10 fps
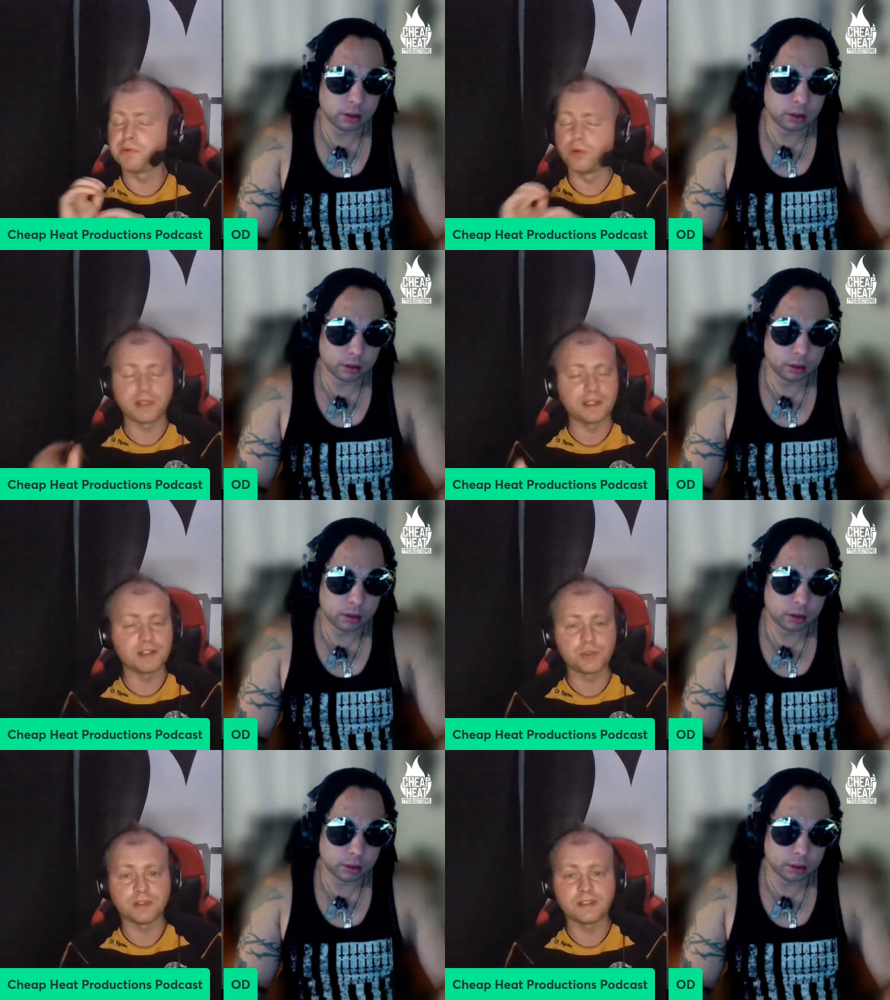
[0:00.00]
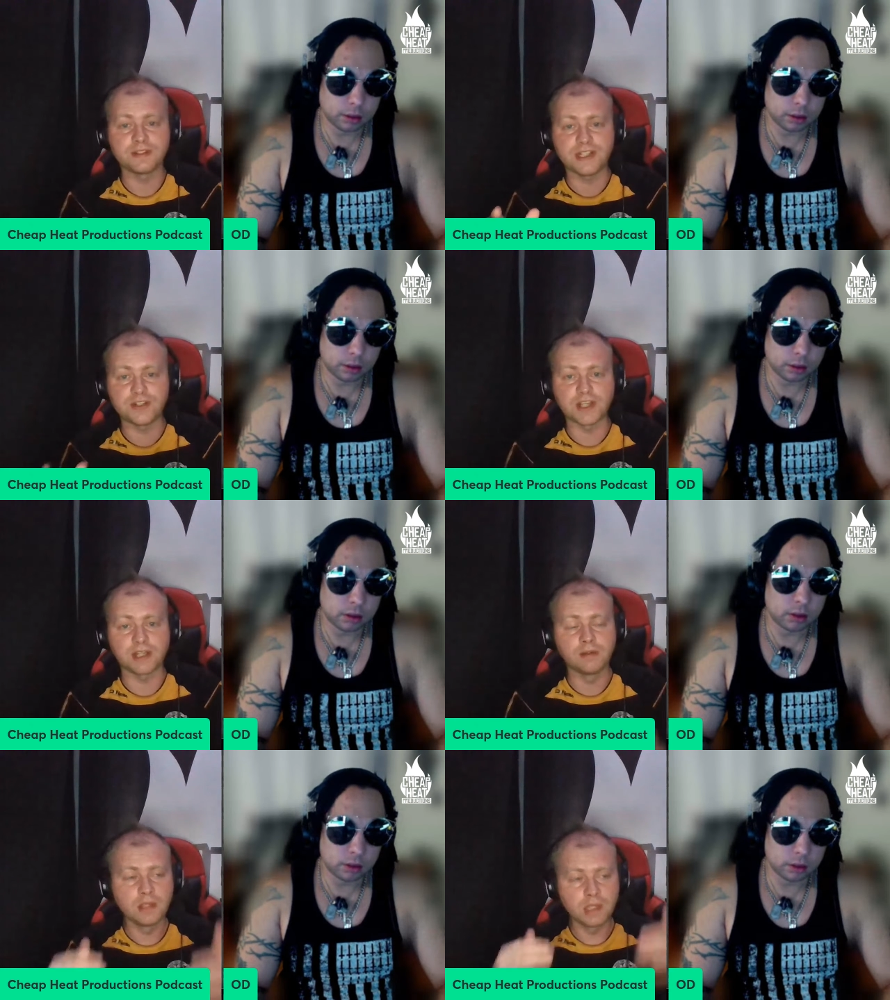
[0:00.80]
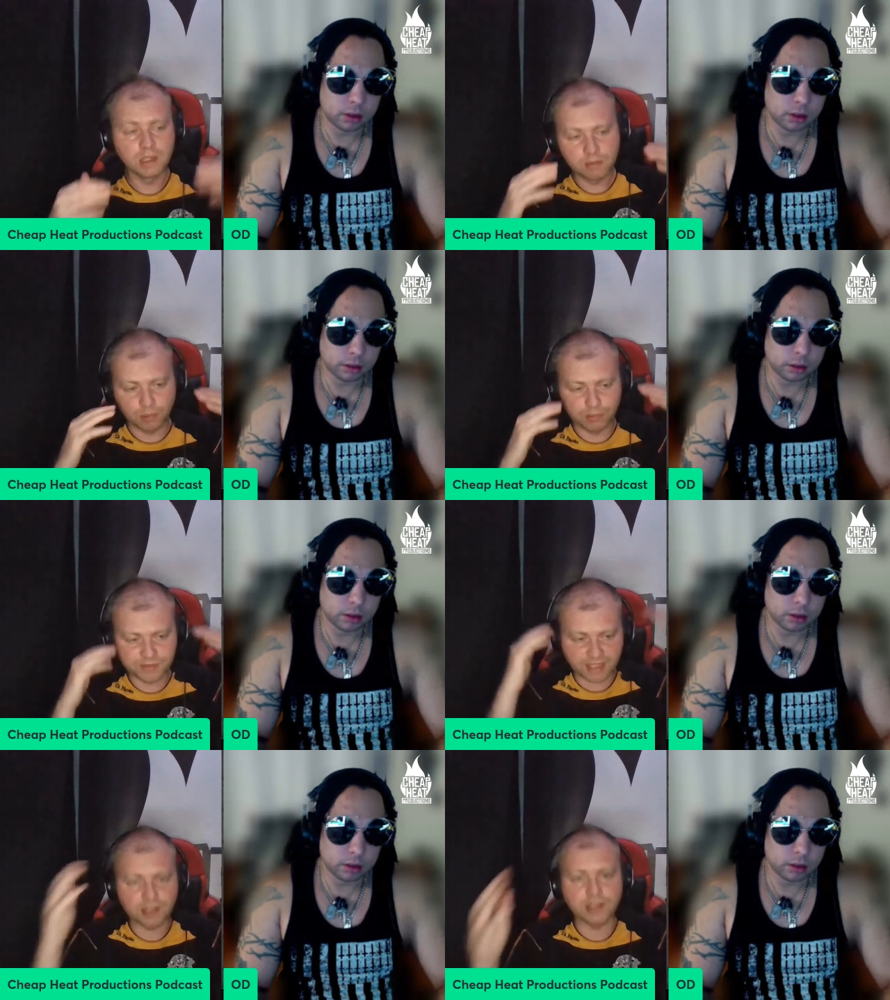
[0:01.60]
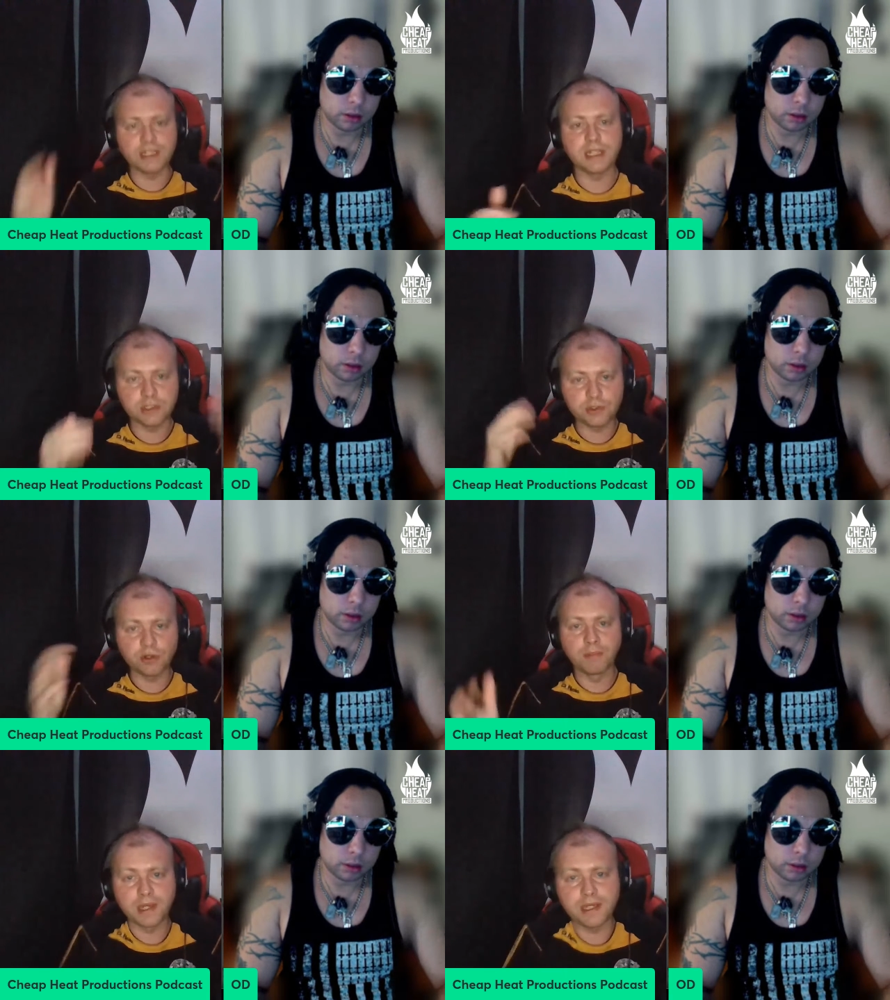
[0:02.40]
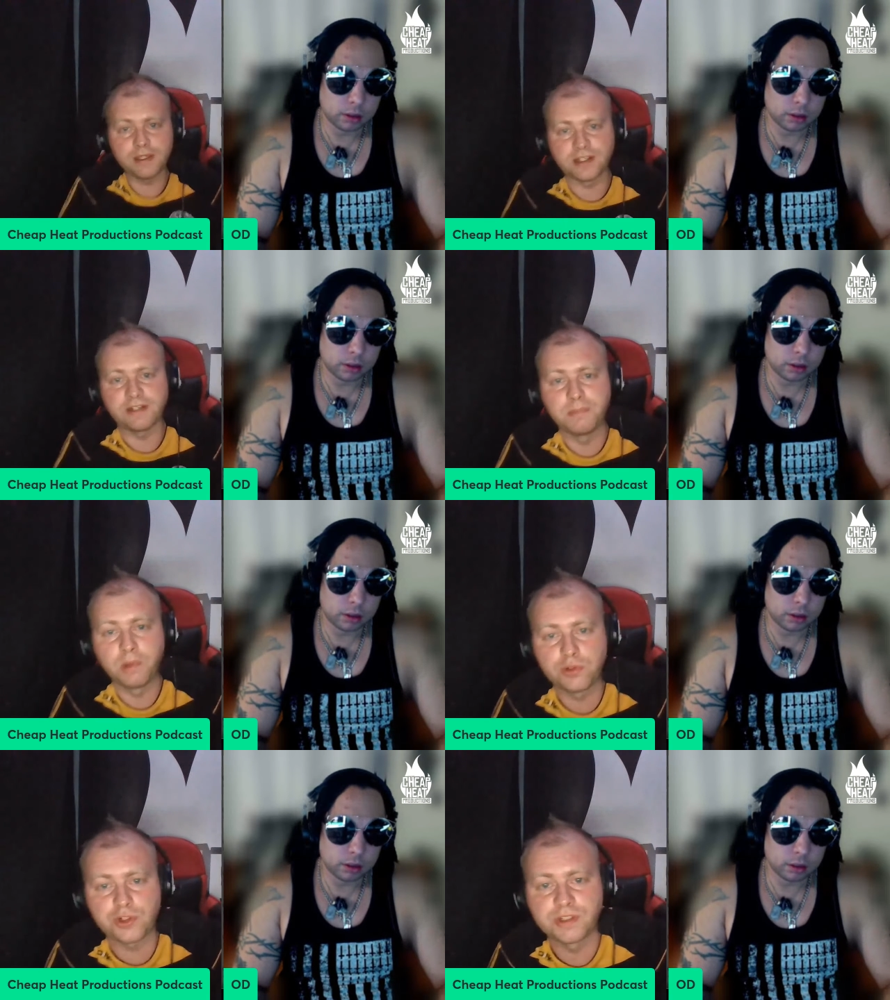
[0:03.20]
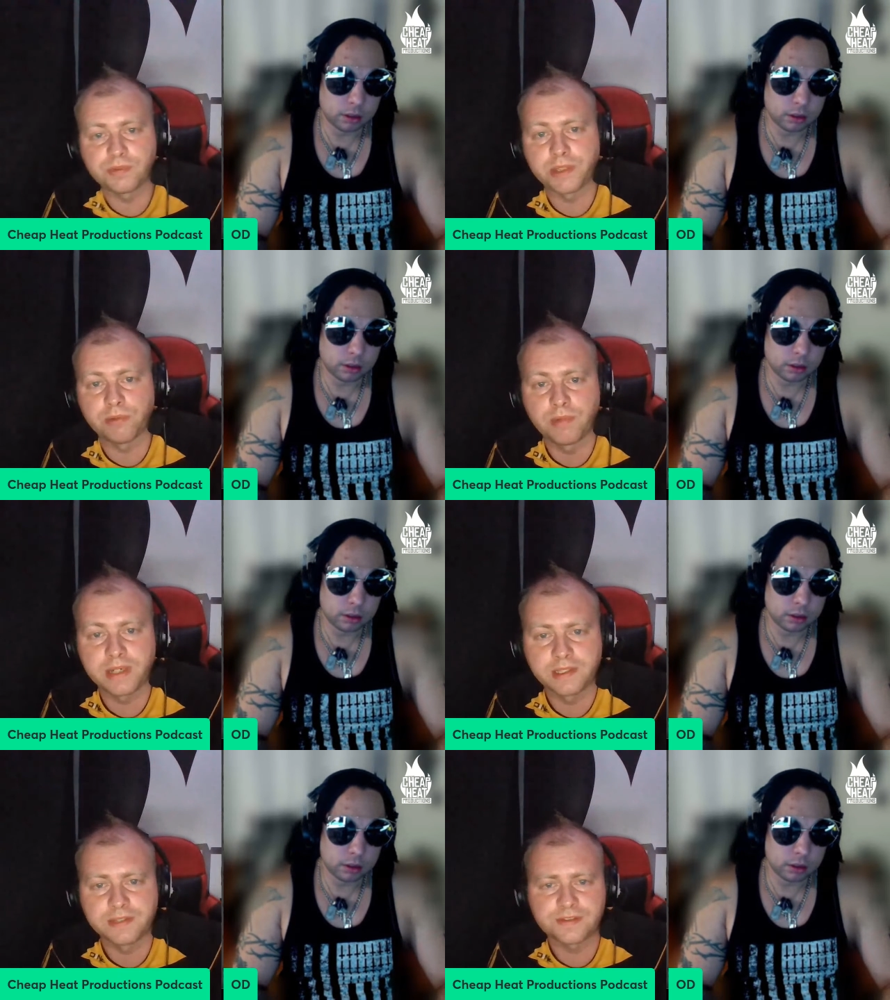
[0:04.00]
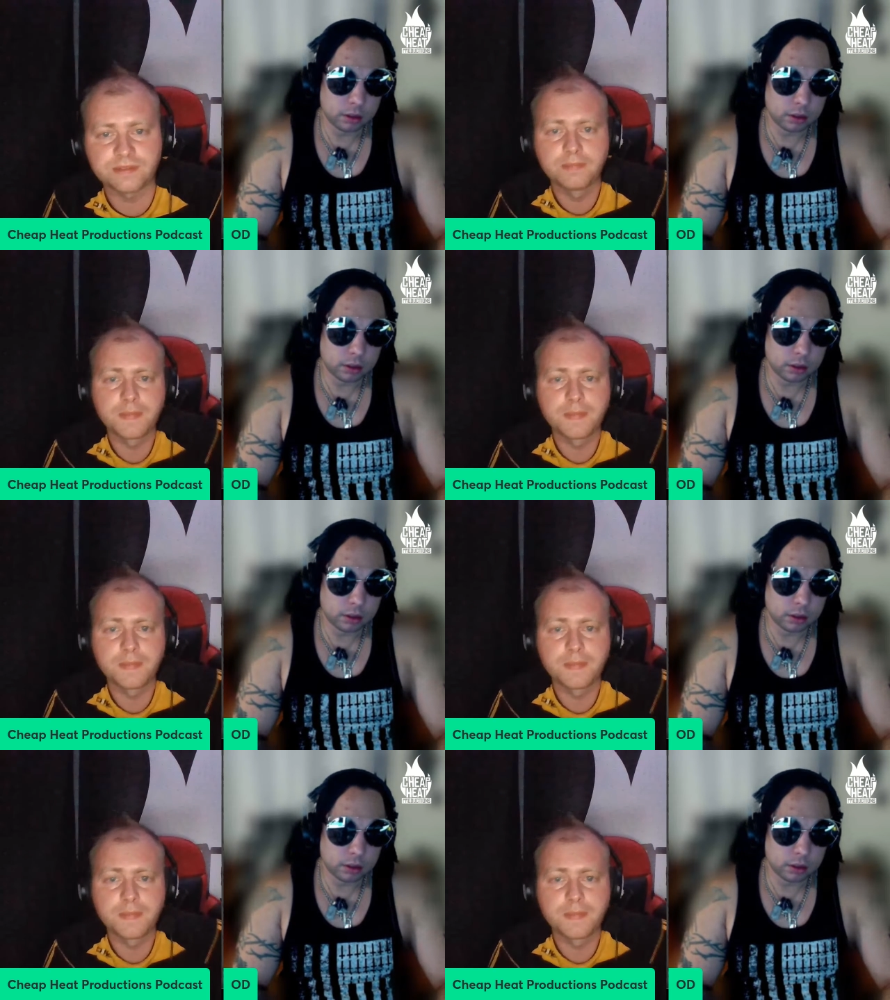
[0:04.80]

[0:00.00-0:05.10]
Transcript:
Speaker 1: We won't get into it in detail, but was that kind of in your mind and emotions when you were writing this?